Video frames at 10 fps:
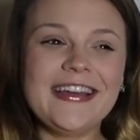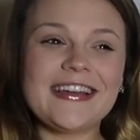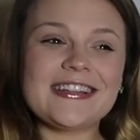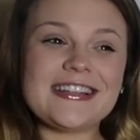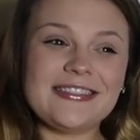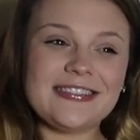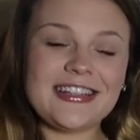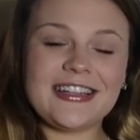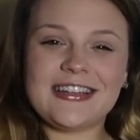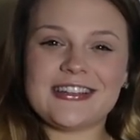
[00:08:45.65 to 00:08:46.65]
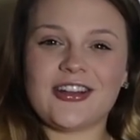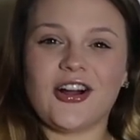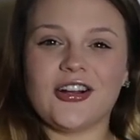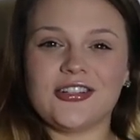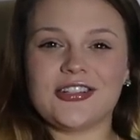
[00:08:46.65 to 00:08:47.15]
Because it really is
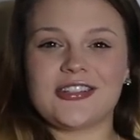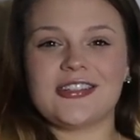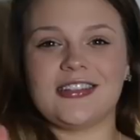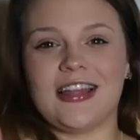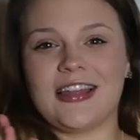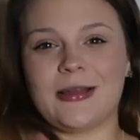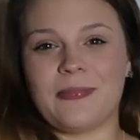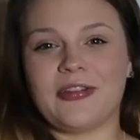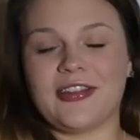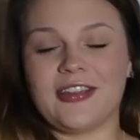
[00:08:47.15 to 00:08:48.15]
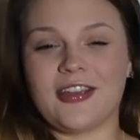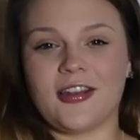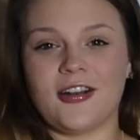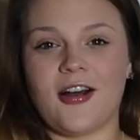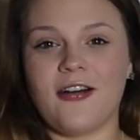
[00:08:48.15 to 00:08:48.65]
hard just to like completely
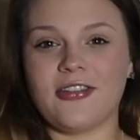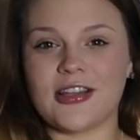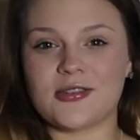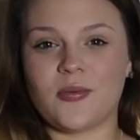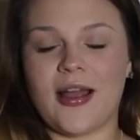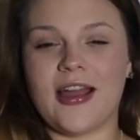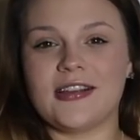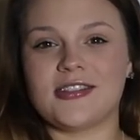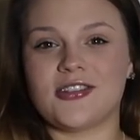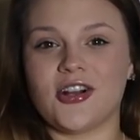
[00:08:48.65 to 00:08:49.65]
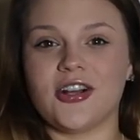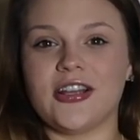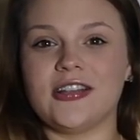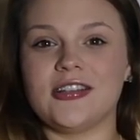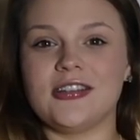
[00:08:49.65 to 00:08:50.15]
cut it off. That's why I
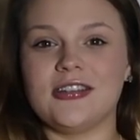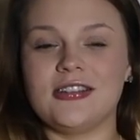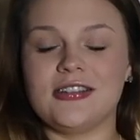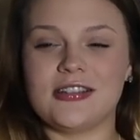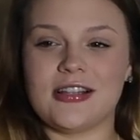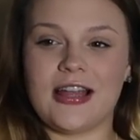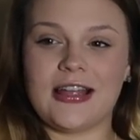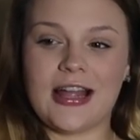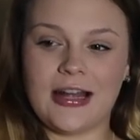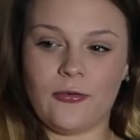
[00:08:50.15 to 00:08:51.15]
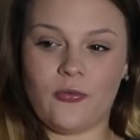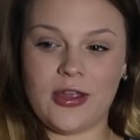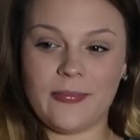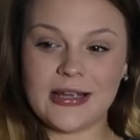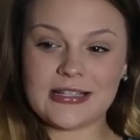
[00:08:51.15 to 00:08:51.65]
started to like kind of
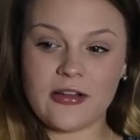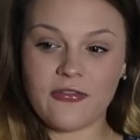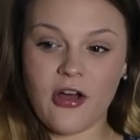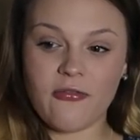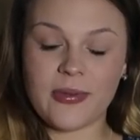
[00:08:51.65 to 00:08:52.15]
wean myself off.